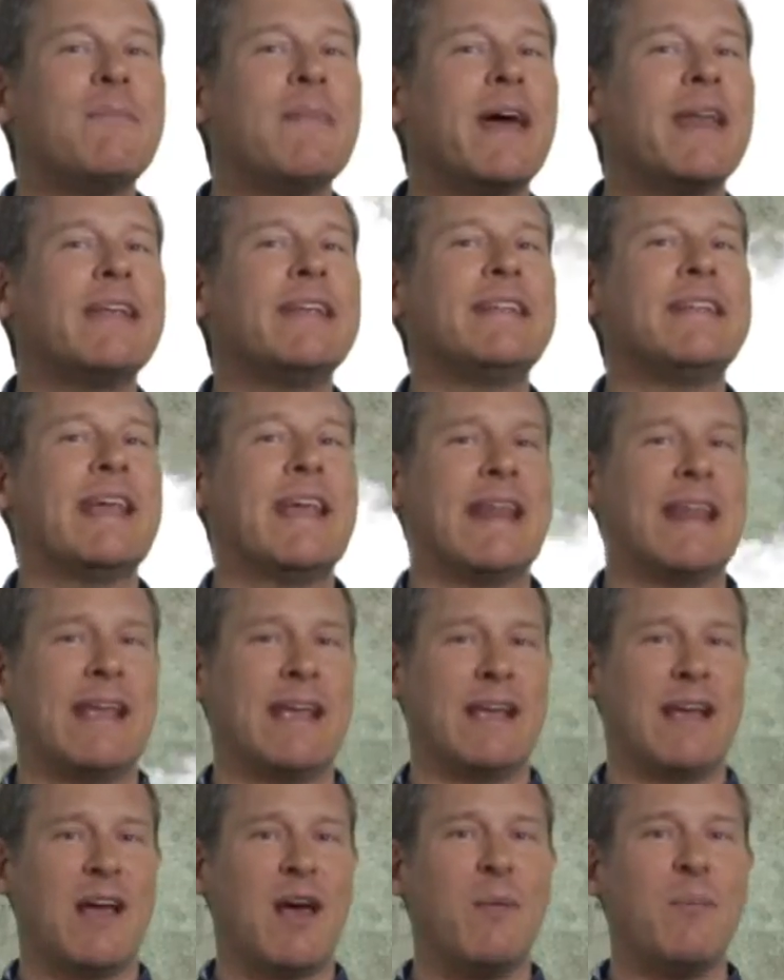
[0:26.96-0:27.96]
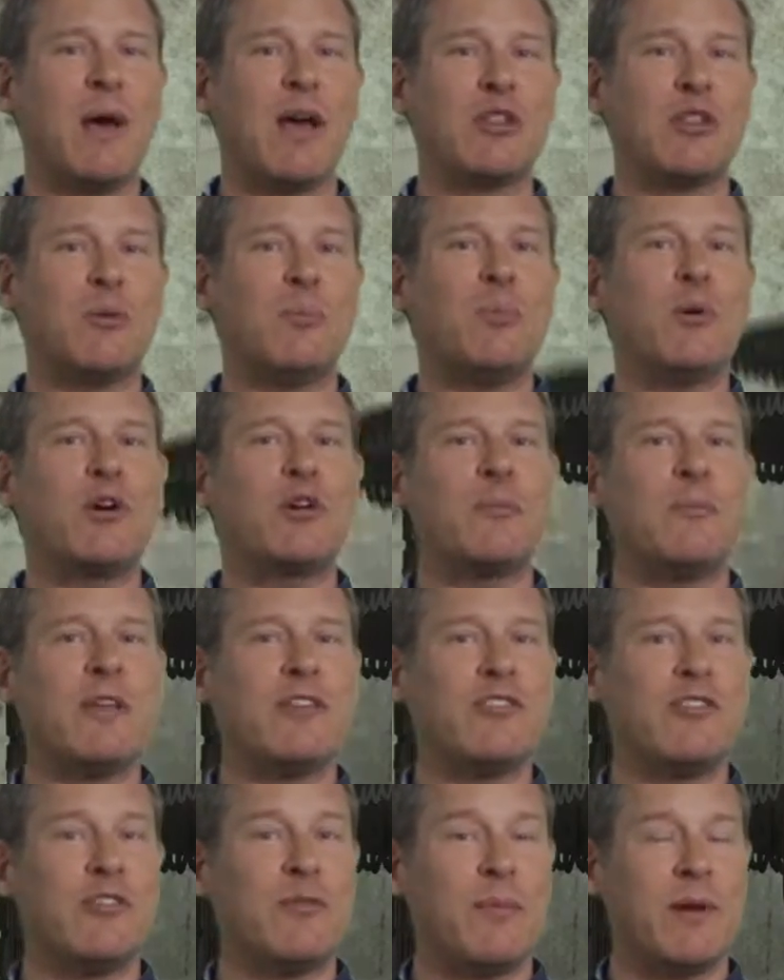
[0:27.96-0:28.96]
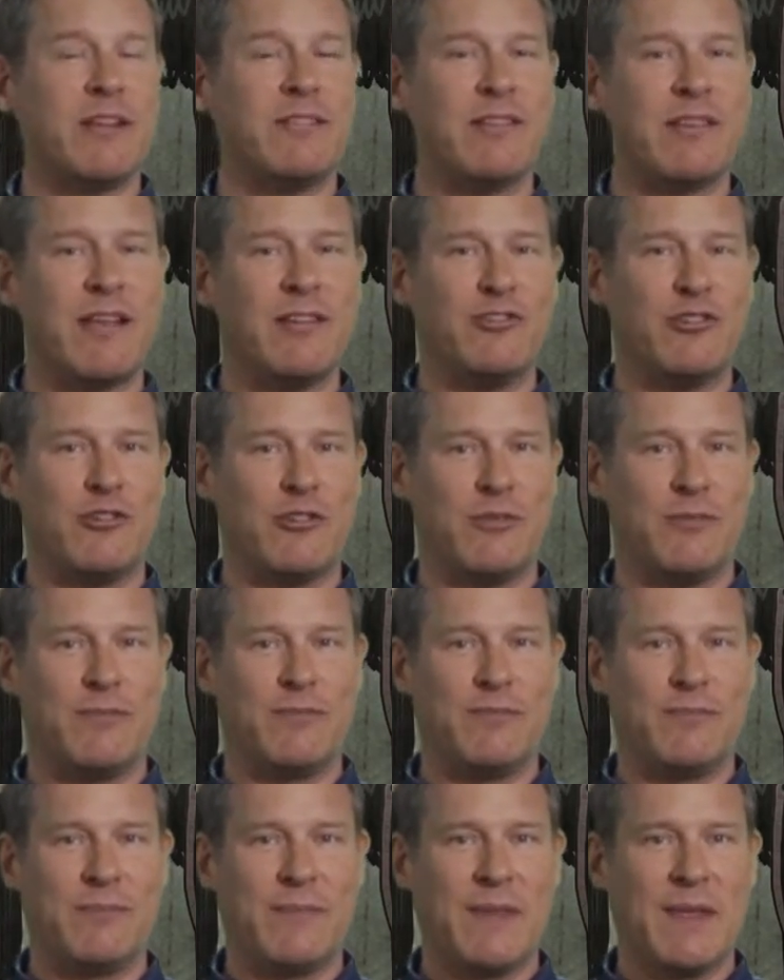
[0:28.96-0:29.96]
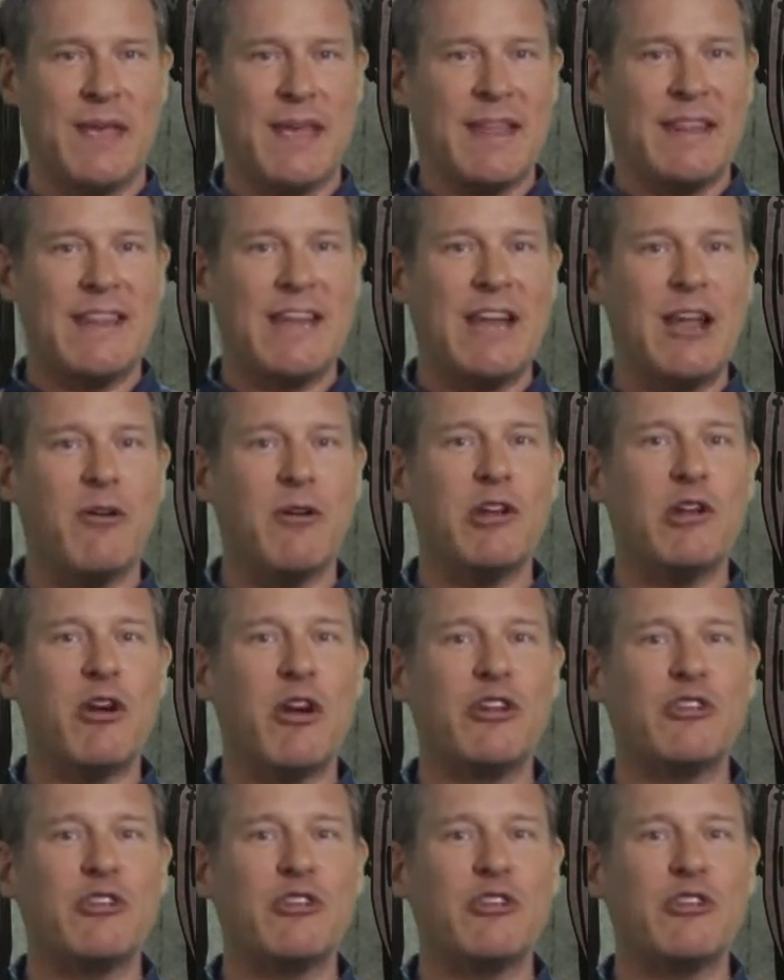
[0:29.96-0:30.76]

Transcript: meditating about the book mentioned by Sancho. The narrator